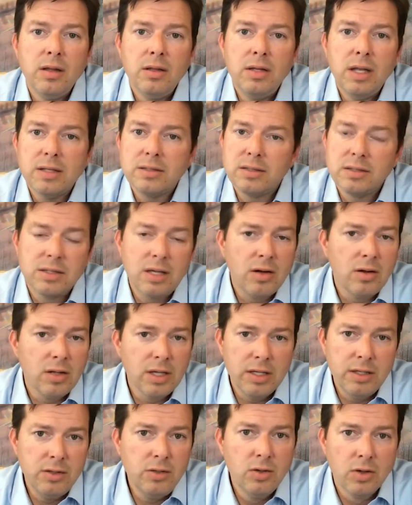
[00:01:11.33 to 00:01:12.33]

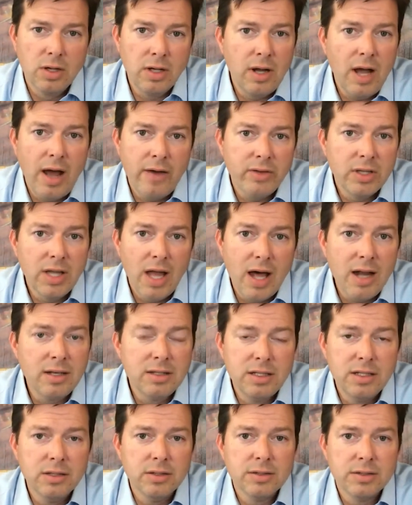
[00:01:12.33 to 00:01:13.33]
necessarily you're going to have a lot
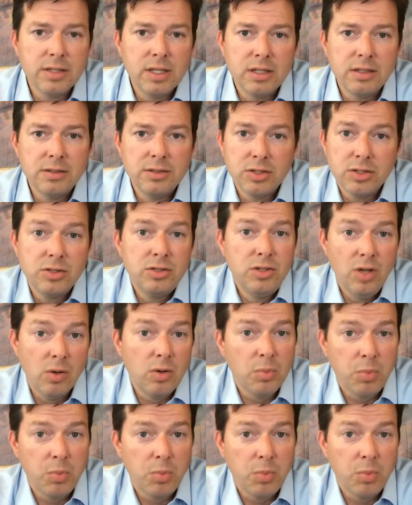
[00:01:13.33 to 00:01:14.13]
of deals that just don't